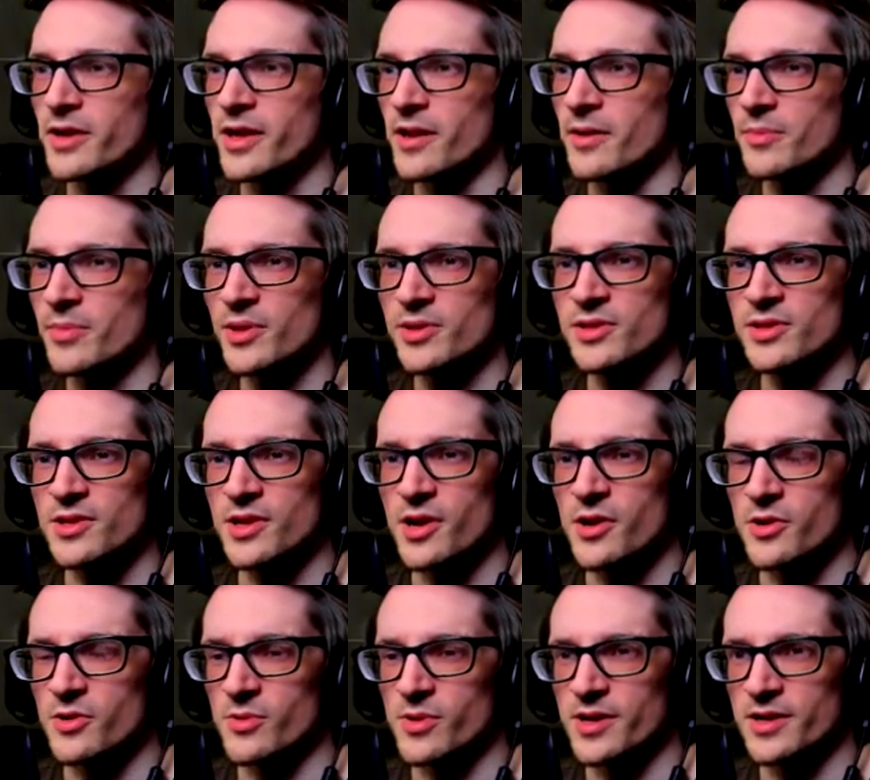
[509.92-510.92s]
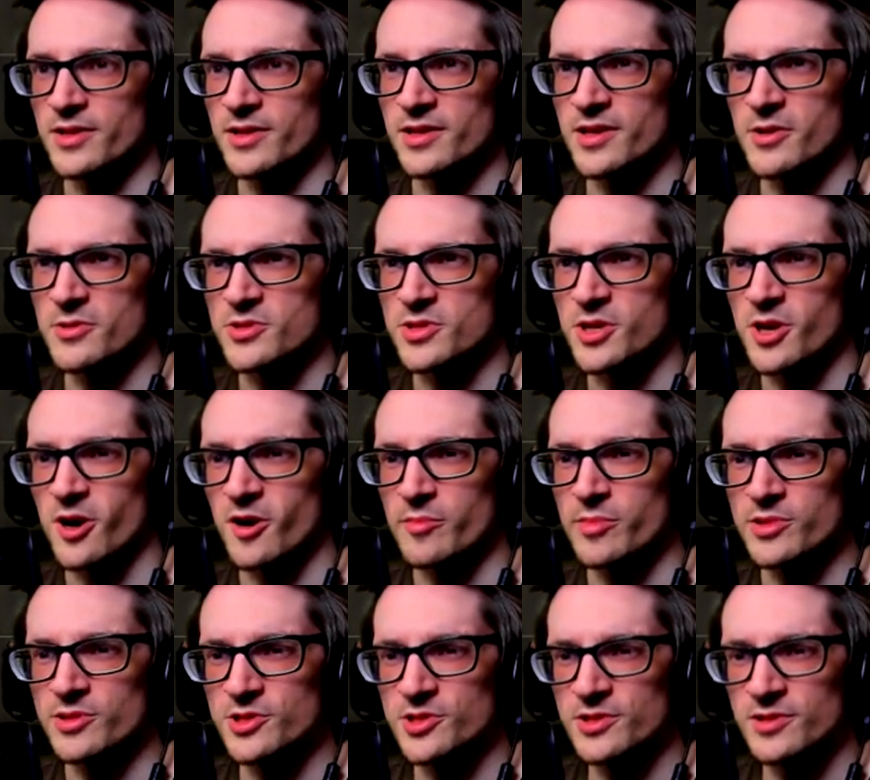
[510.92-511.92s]
yeah, put the note away. The note's
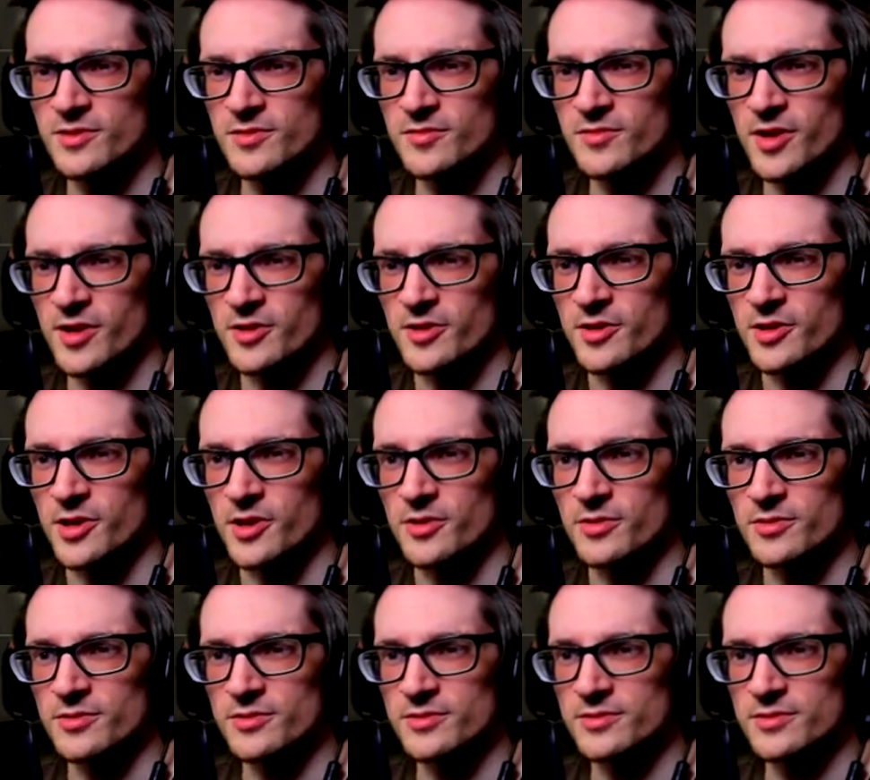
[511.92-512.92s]
garbage. Fuck the note.